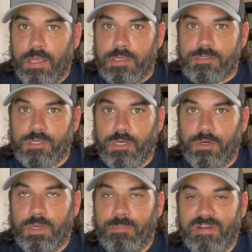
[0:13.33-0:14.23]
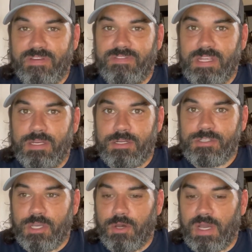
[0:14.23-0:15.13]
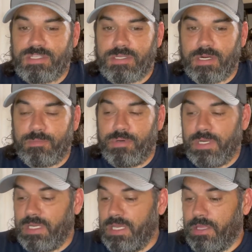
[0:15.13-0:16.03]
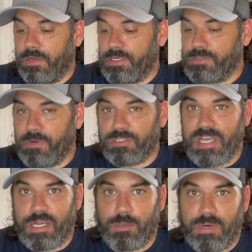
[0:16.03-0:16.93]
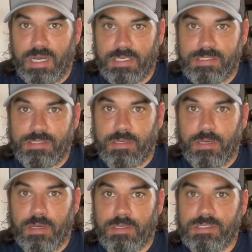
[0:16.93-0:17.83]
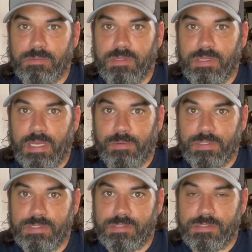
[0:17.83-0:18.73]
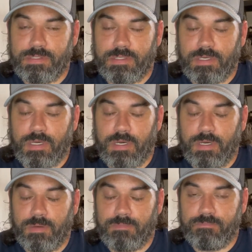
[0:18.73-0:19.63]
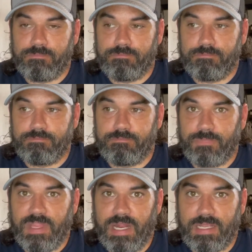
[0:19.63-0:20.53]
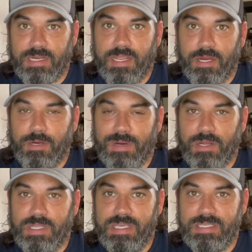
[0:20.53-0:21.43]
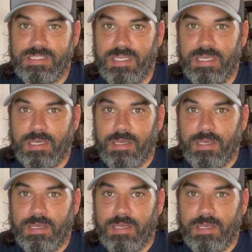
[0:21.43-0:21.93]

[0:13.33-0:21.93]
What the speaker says: So about 15 years ago I started putting together a small tackle box, something that was that I could carry around easy.